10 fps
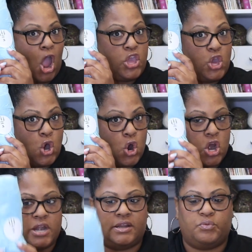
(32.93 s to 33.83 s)

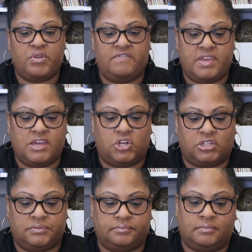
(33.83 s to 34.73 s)
yarn reveal.
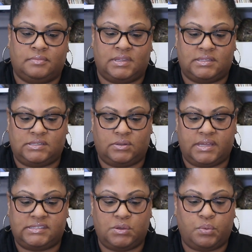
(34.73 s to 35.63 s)
So
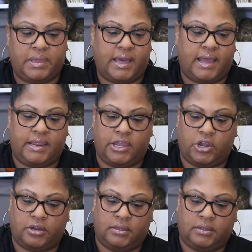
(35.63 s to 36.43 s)
let's see what we got here.